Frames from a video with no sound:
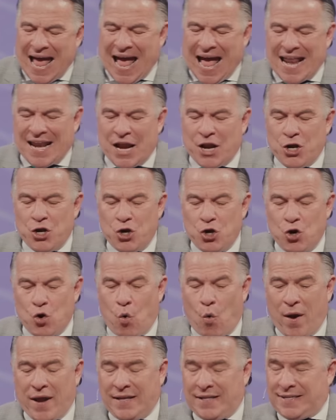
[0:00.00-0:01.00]
and
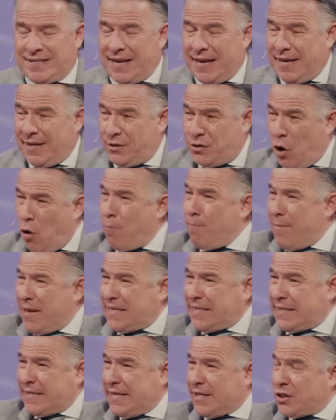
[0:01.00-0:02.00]
anointing, don't
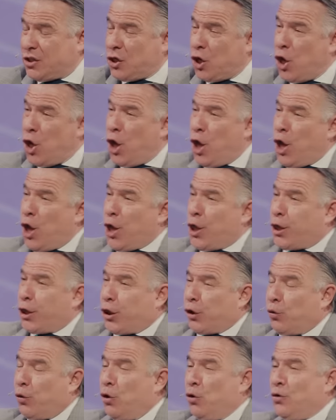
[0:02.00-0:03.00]
miss this,
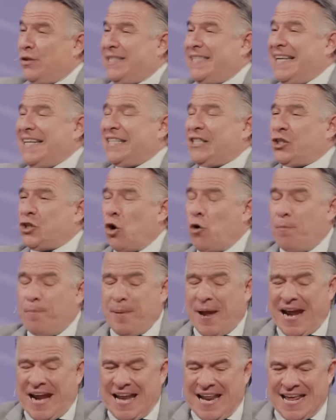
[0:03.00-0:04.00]
through
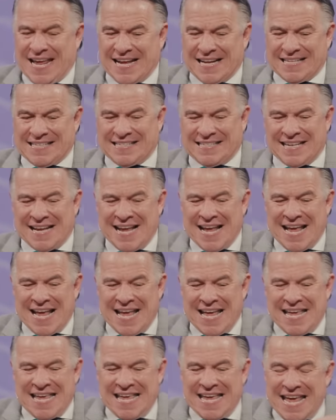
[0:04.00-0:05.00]
disobedience,
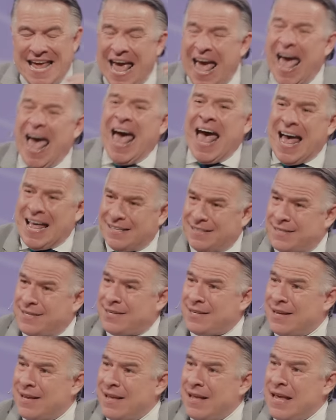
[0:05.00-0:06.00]

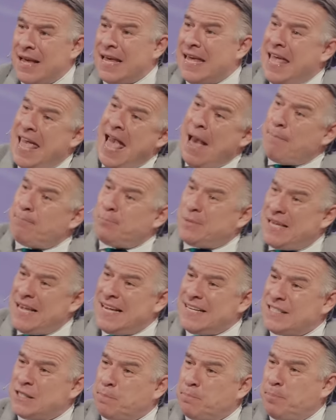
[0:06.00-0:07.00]
yet kept
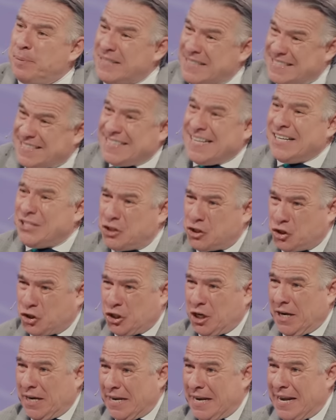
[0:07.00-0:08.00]
his
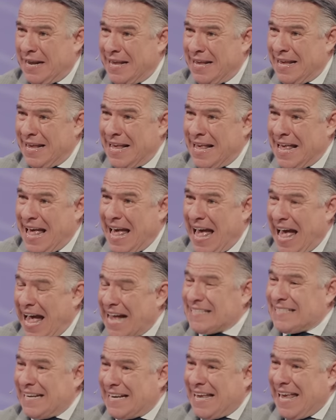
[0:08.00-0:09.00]
position
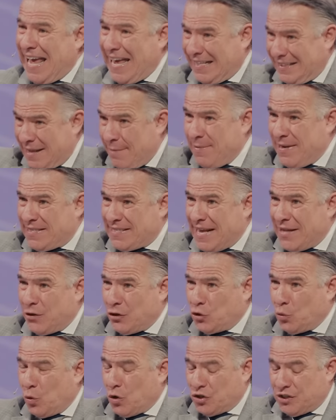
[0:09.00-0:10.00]
as a king. Let me say
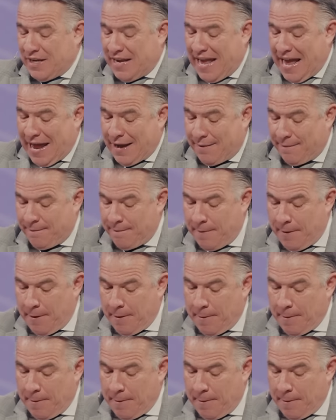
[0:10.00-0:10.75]
those words again.